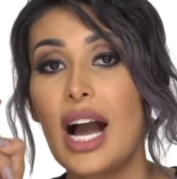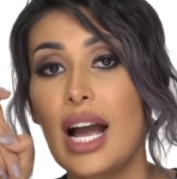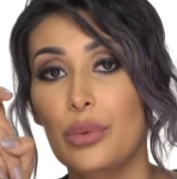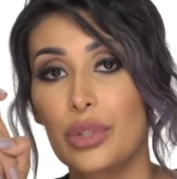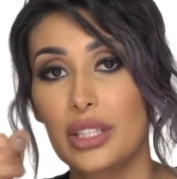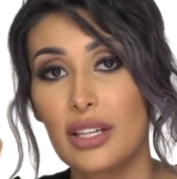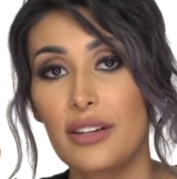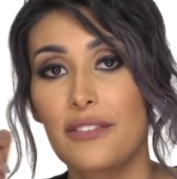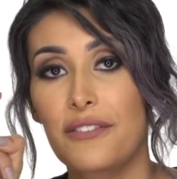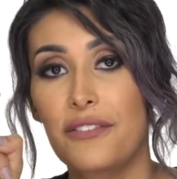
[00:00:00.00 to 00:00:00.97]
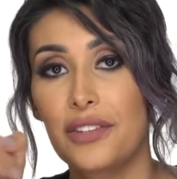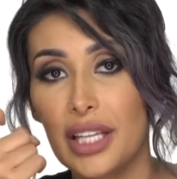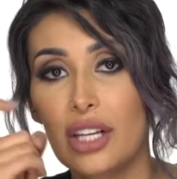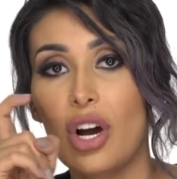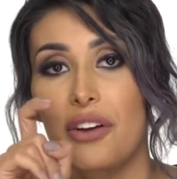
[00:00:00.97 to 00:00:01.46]
I would
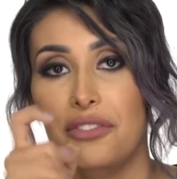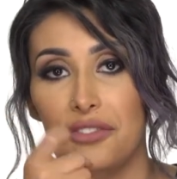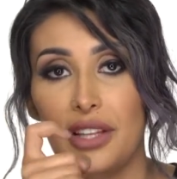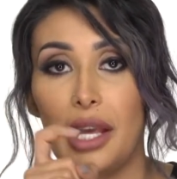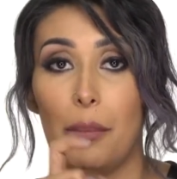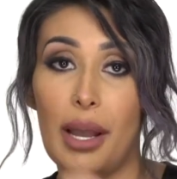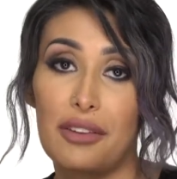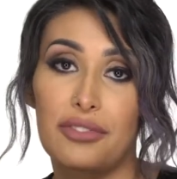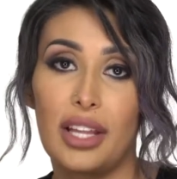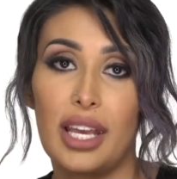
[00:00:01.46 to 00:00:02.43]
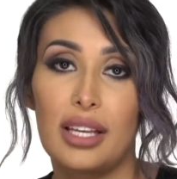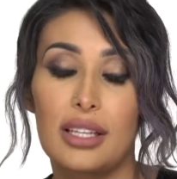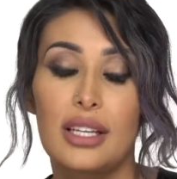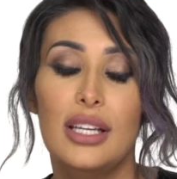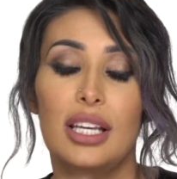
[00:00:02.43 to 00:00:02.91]
flick off flake by
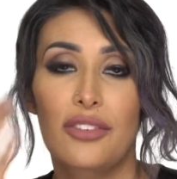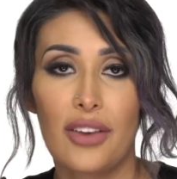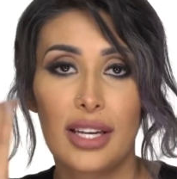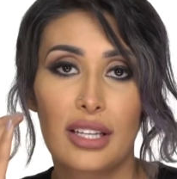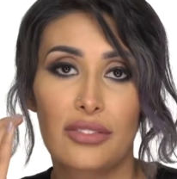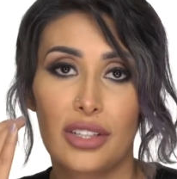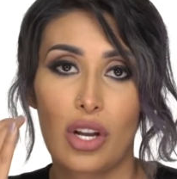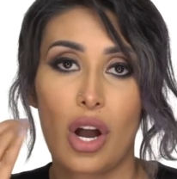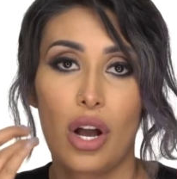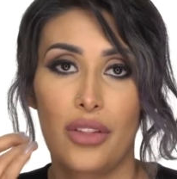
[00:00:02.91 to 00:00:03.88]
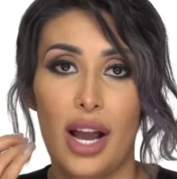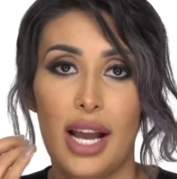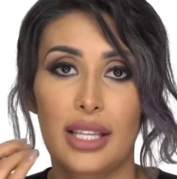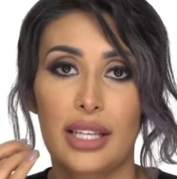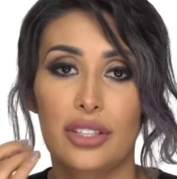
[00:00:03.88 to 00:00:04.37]
flake if any of it got on the
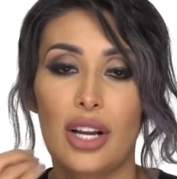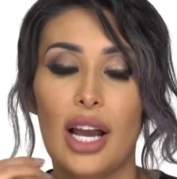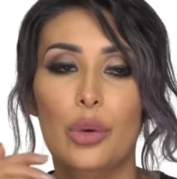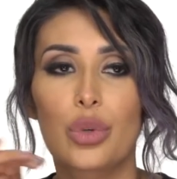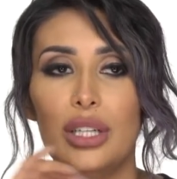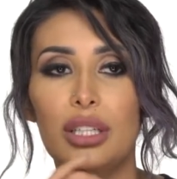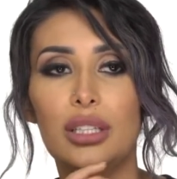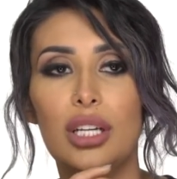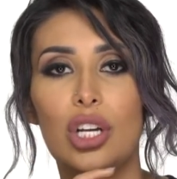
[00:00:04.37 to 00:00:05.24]
eyeliner. I wouldn't